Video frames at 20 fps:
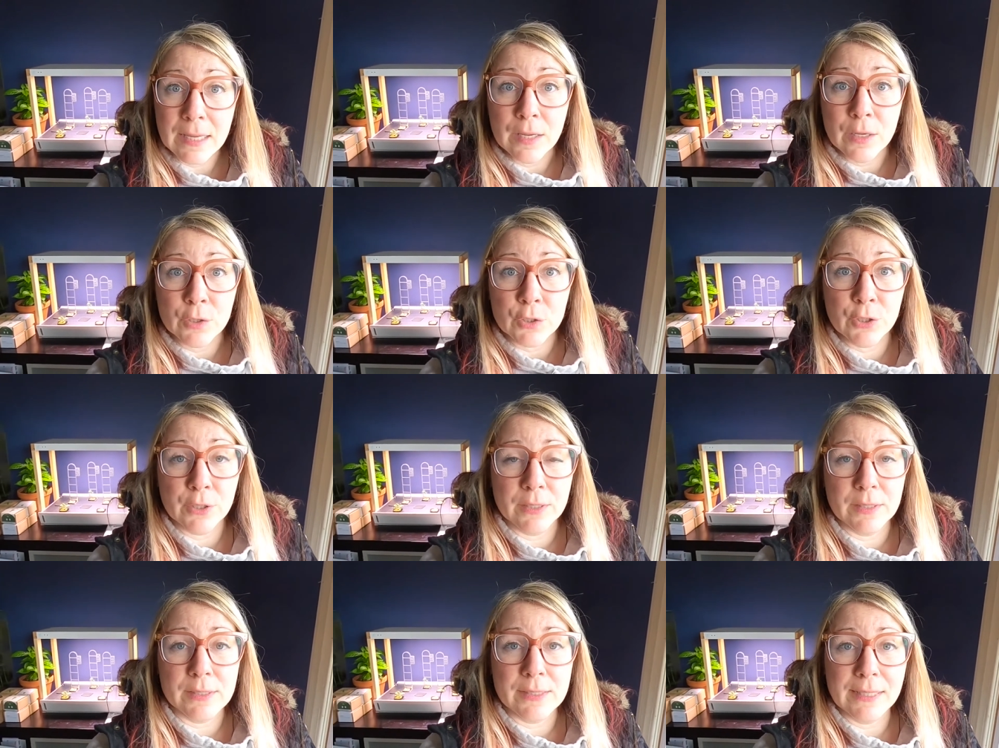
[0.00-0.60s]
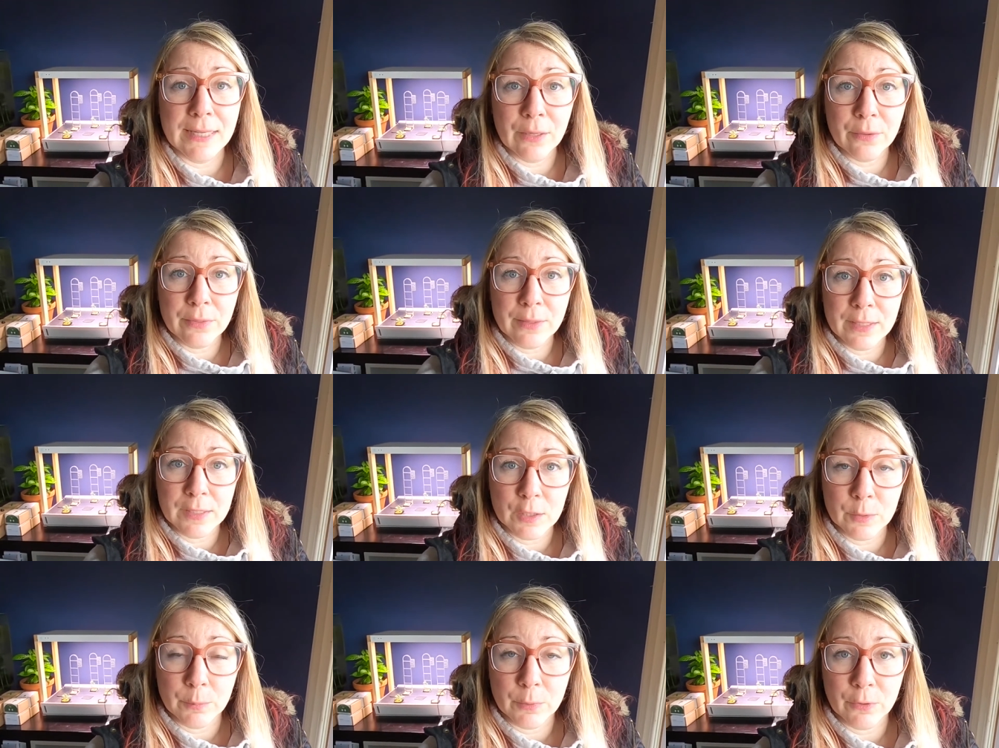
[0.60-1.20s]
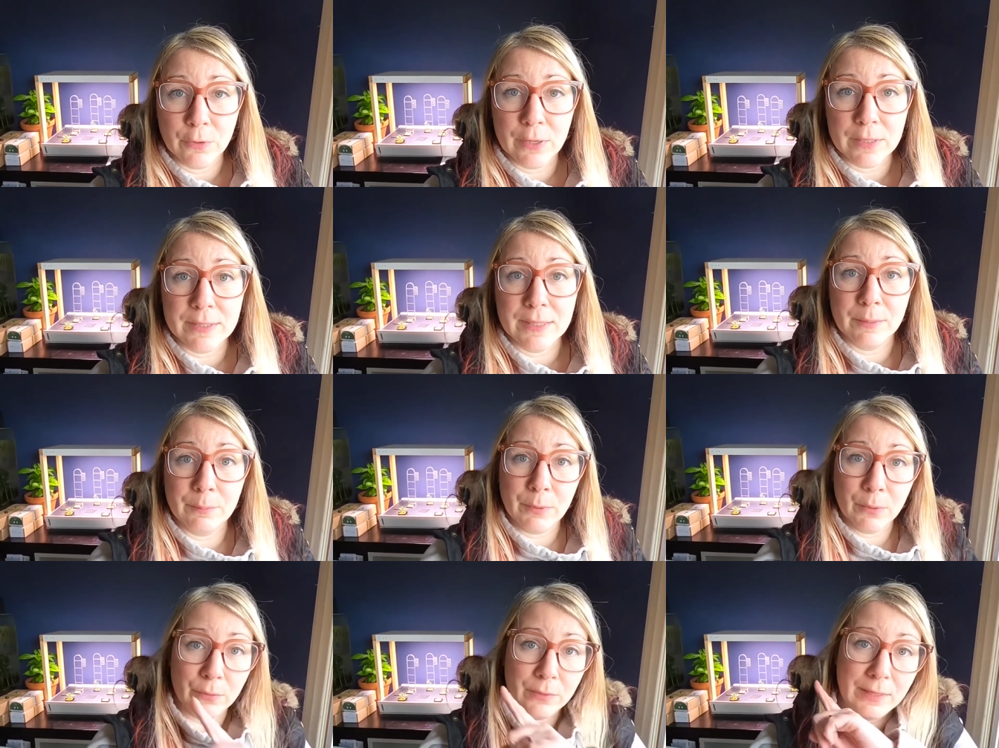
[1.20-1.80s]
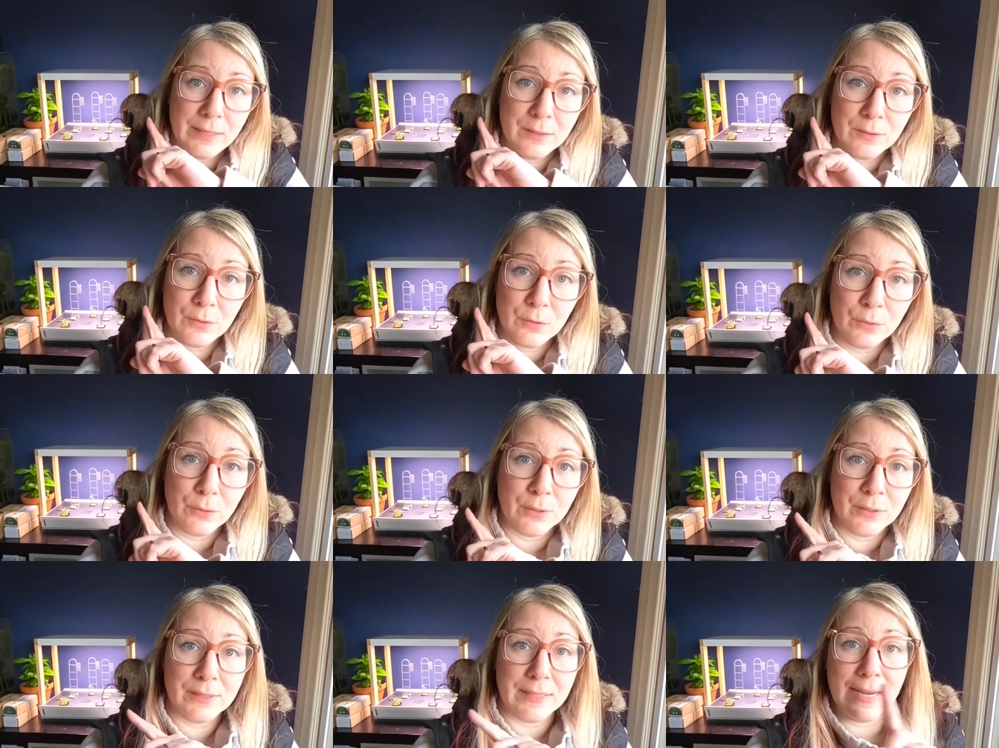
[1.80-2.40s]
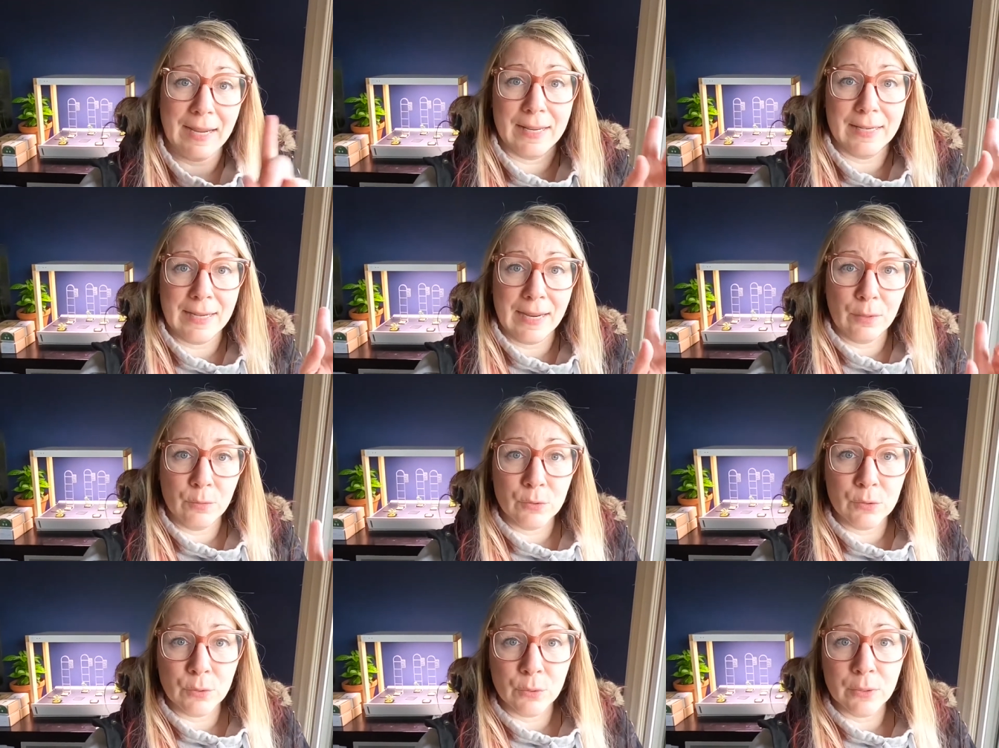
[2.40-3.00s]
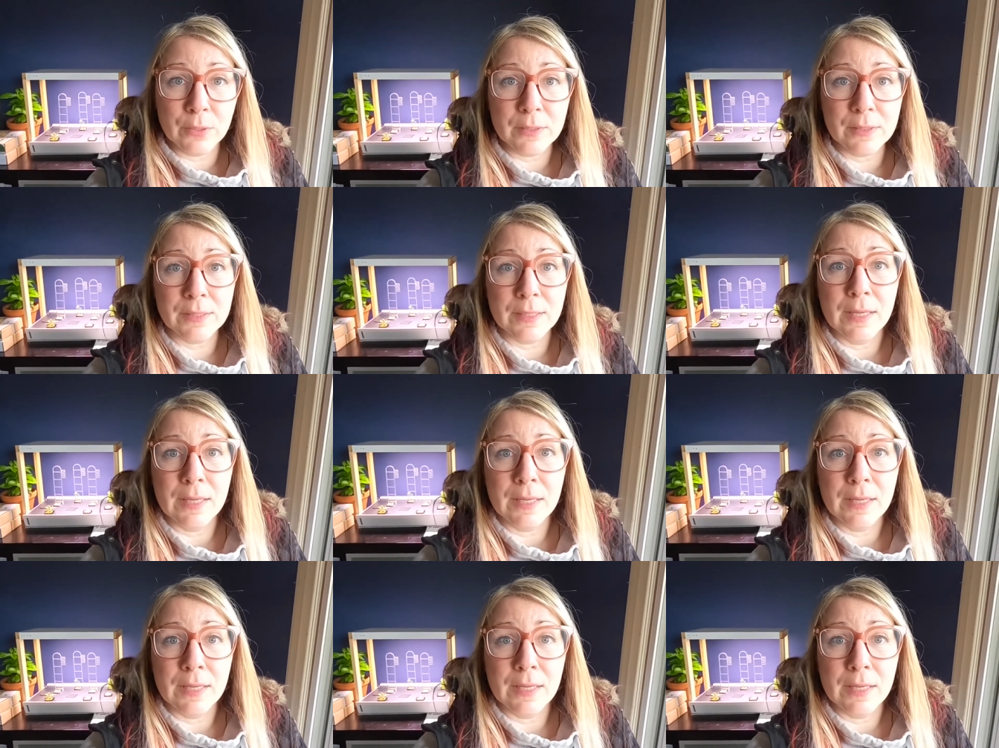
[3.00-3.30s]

so you can see how things are progressing both indoors and outdoors.